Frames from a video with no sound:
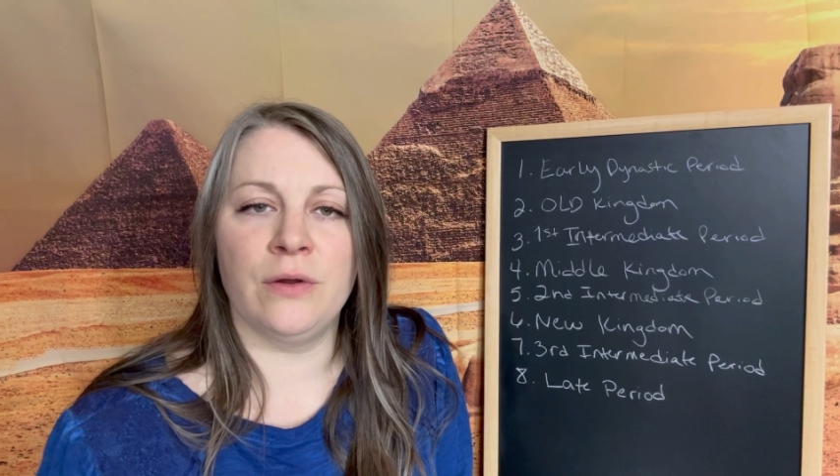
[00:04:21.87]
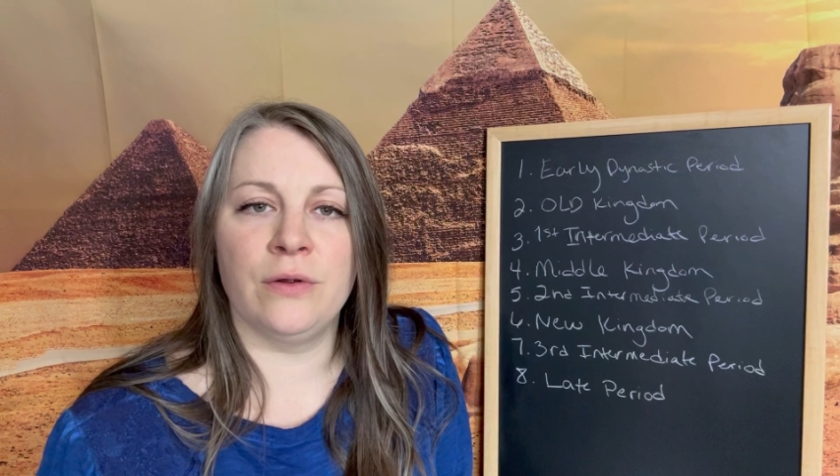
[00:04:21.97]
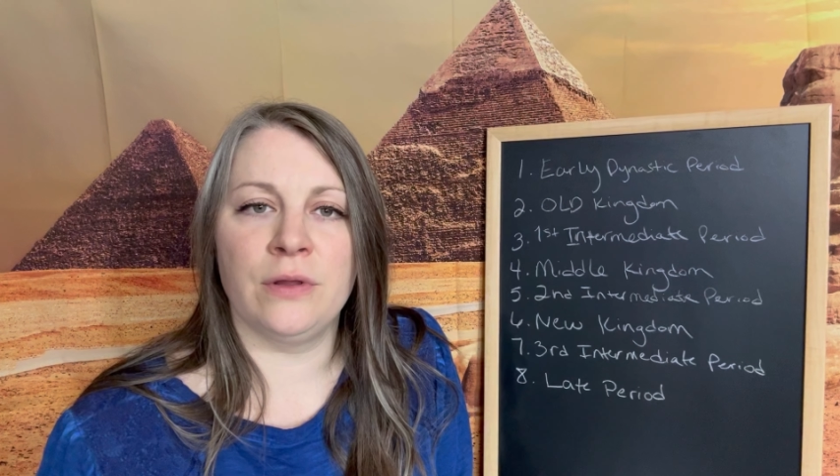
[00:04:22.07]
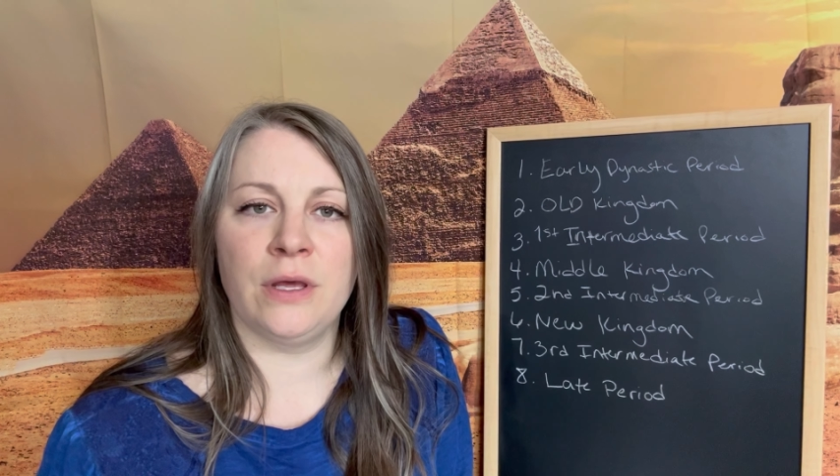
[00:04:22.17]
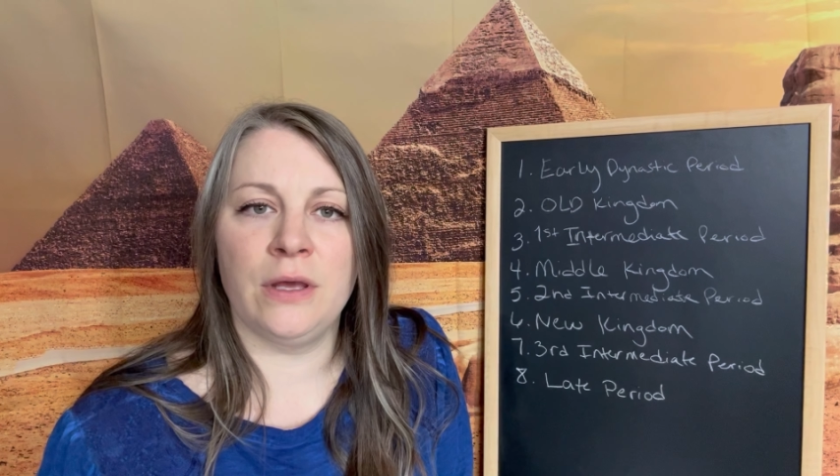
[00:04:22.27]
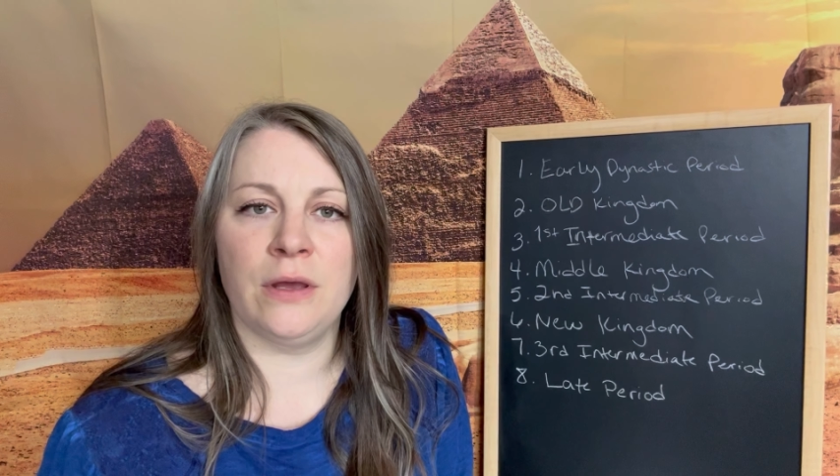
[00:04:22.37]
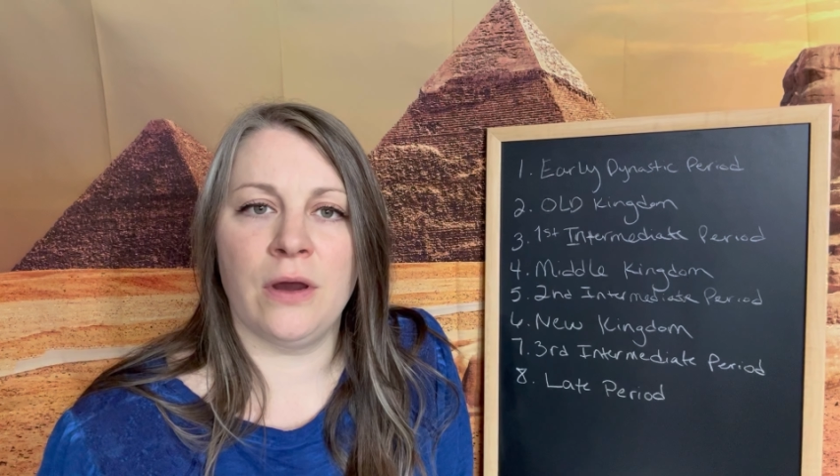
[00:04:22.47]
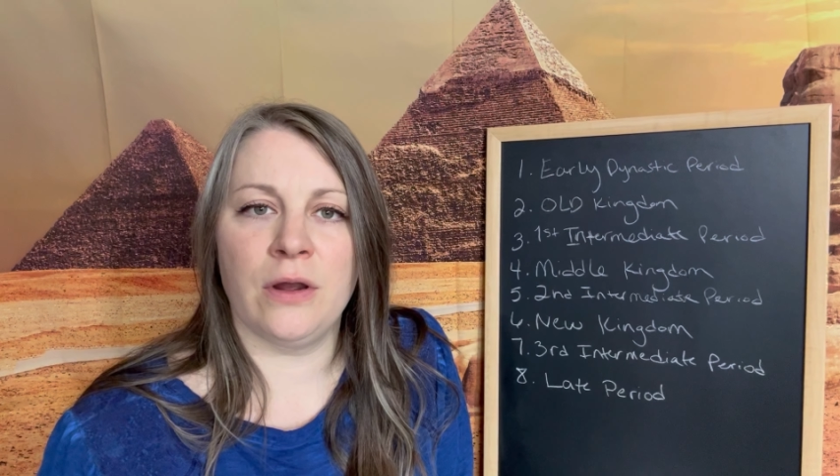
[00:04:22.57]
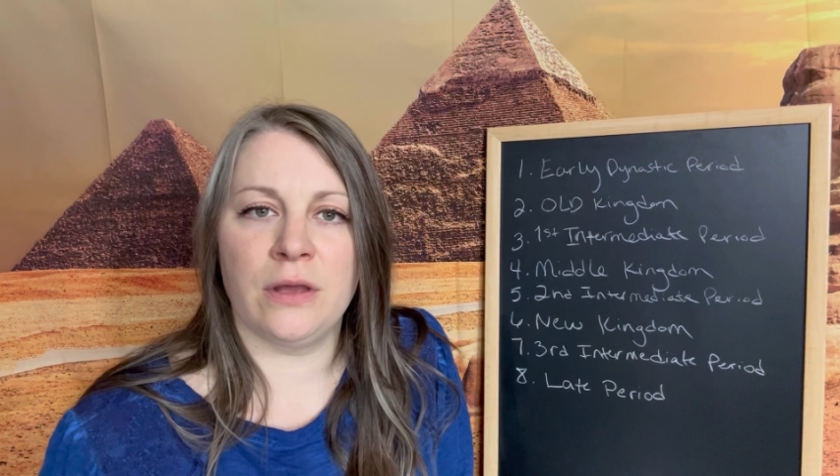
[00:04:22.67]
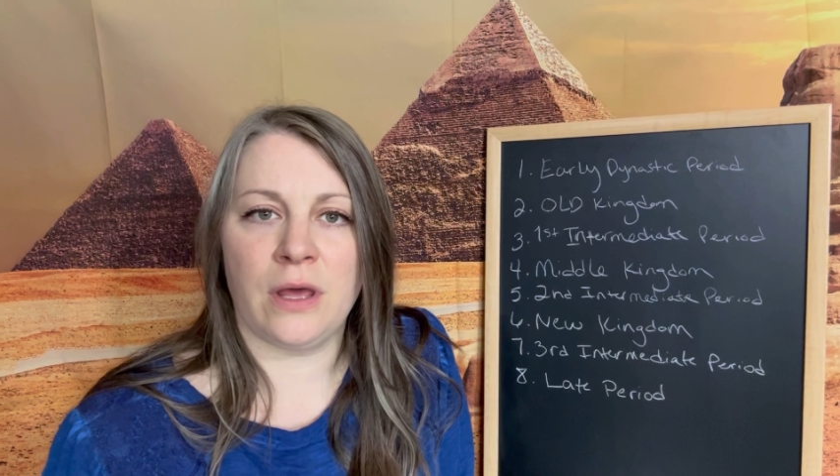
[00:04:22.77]
early
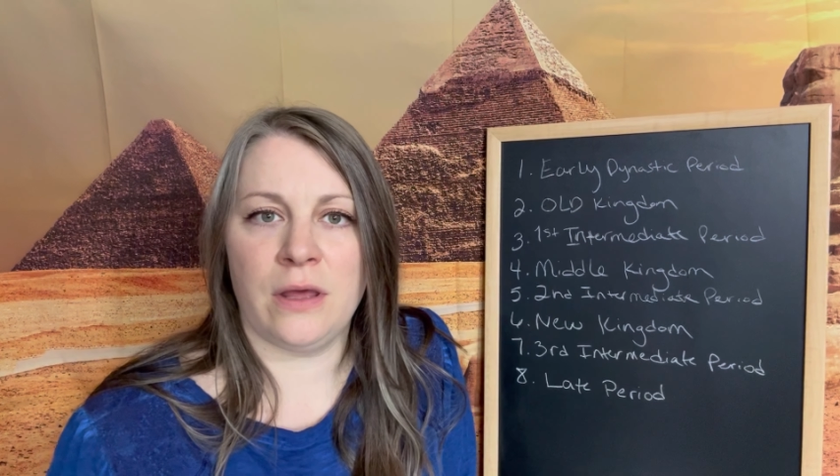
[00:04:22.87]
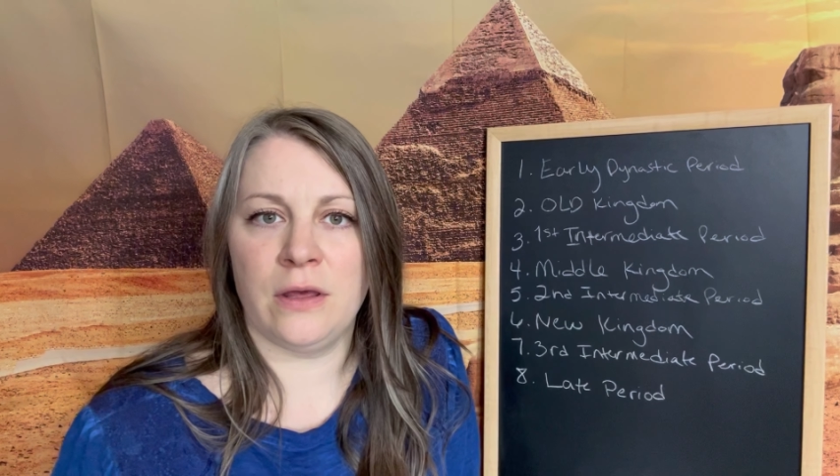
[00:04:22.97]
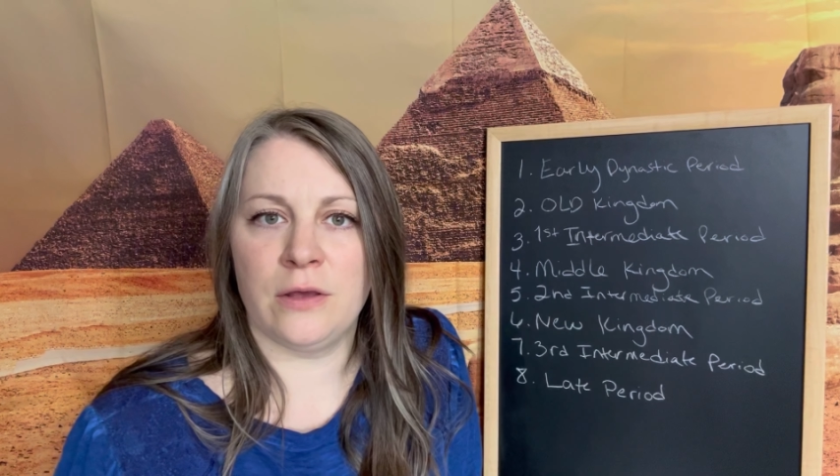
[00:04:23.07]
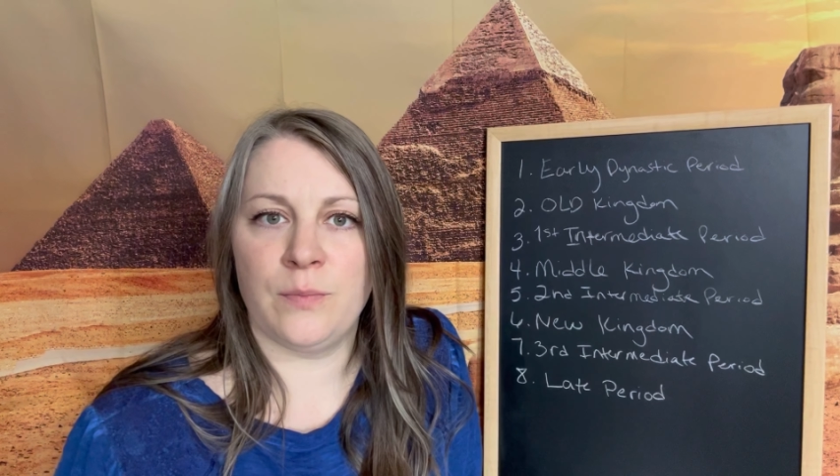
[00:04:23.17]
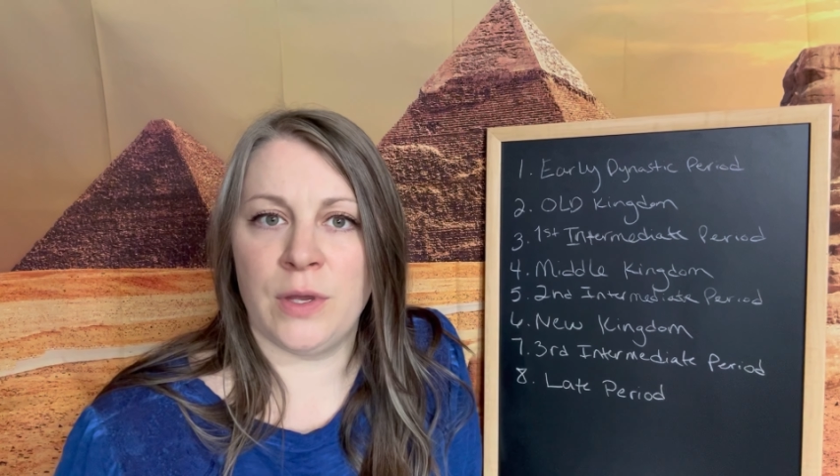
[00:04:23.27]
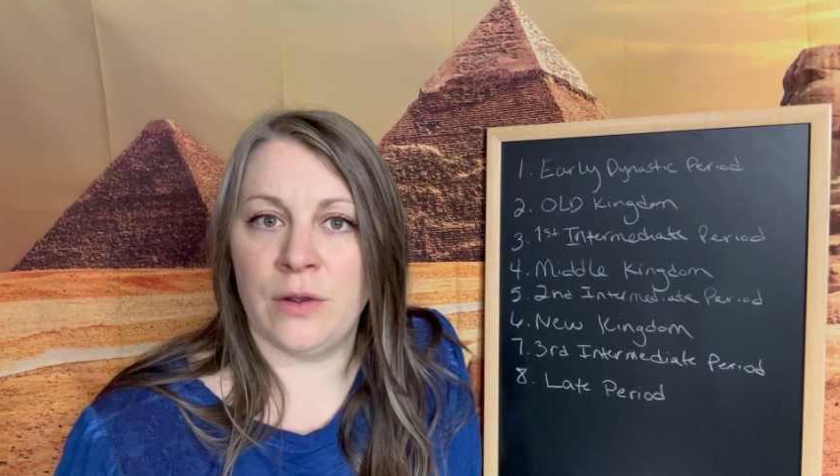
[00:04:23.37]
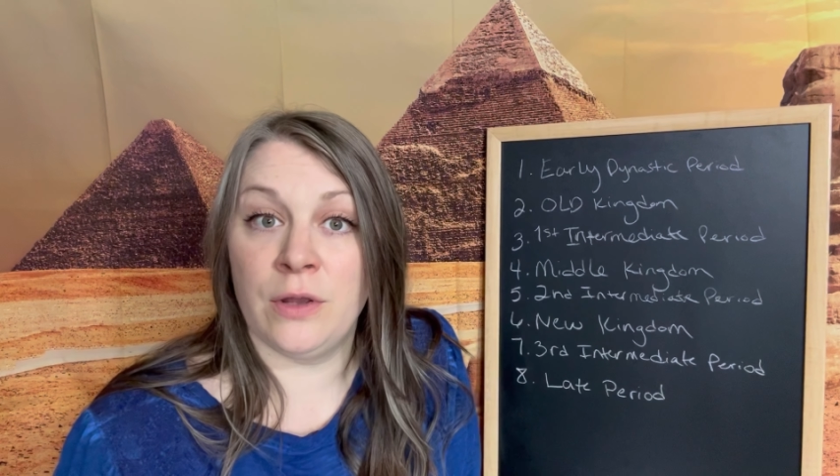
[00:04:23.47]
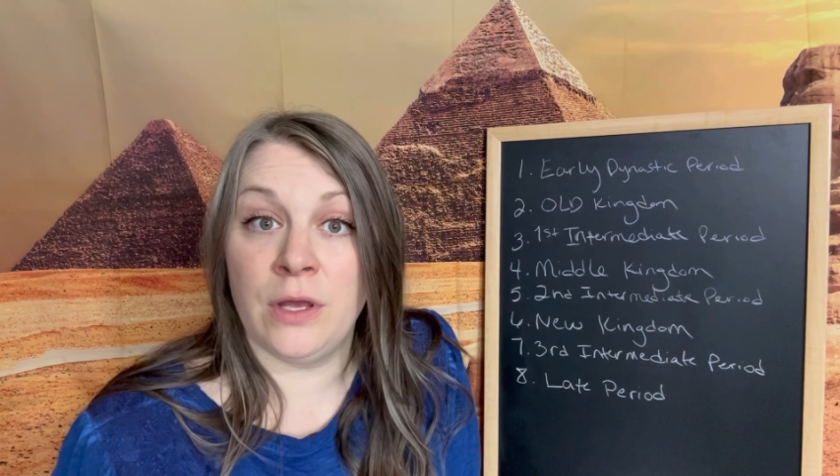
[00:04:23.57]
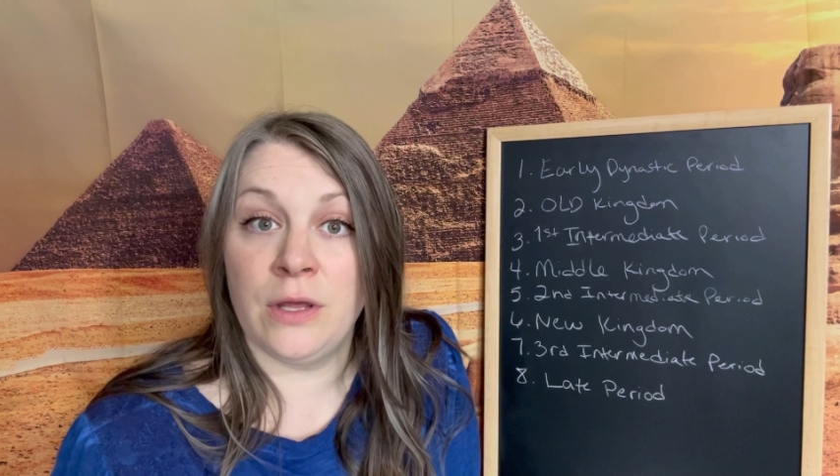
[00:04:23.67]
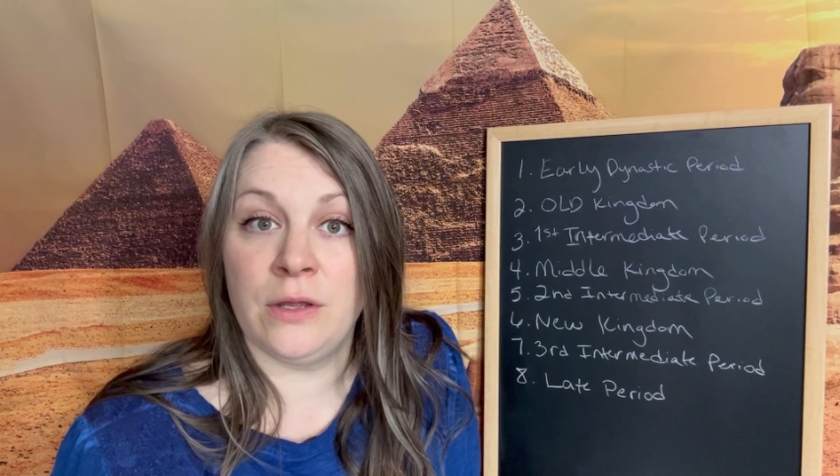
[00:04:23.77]
archaic
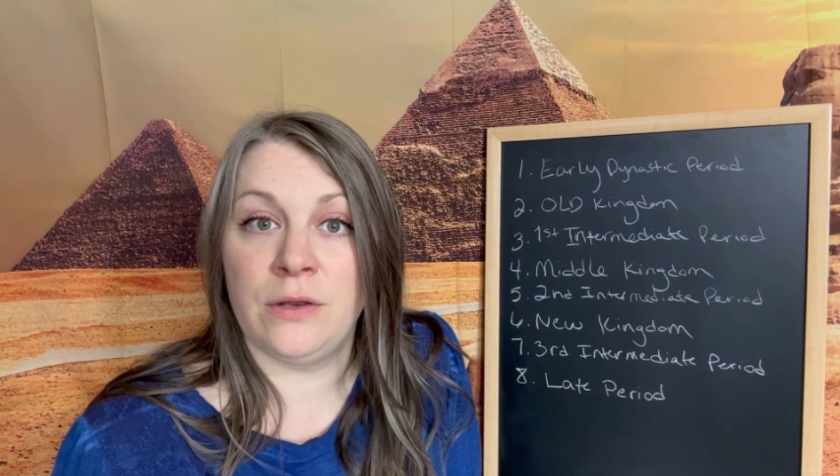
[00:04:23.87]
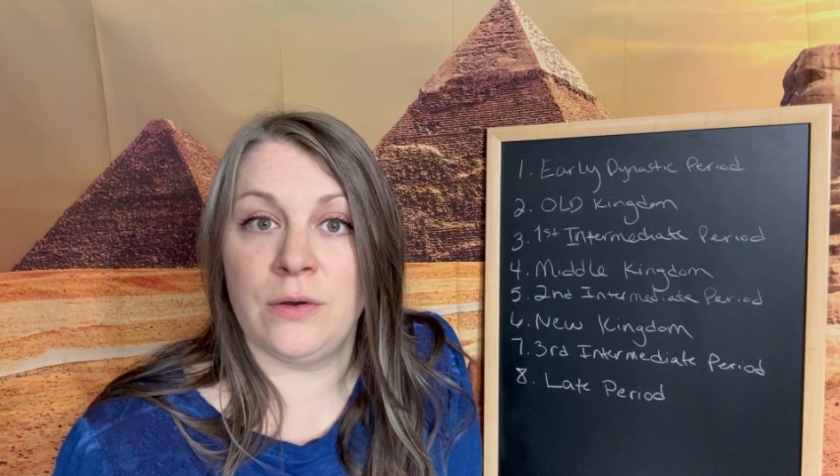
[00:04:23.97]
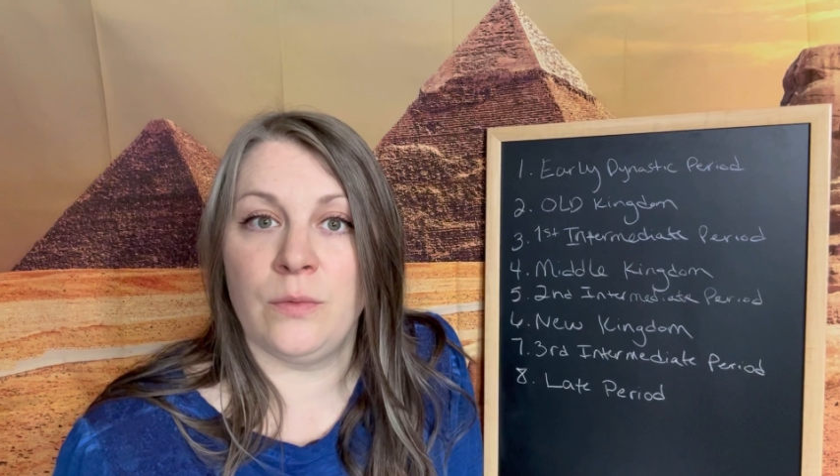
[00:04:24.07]
period